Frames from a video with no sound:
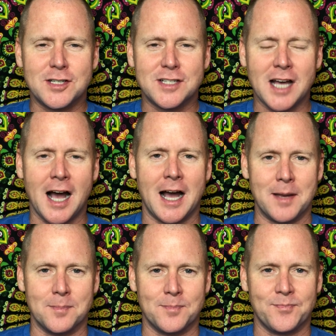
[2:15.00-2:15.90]

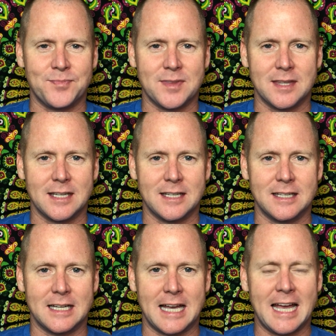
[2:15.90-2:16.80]
time,
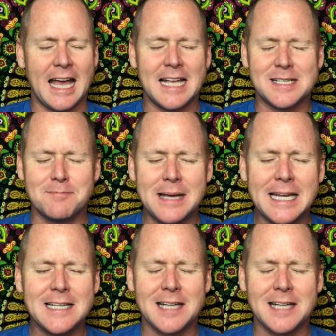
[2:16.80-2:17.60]
as many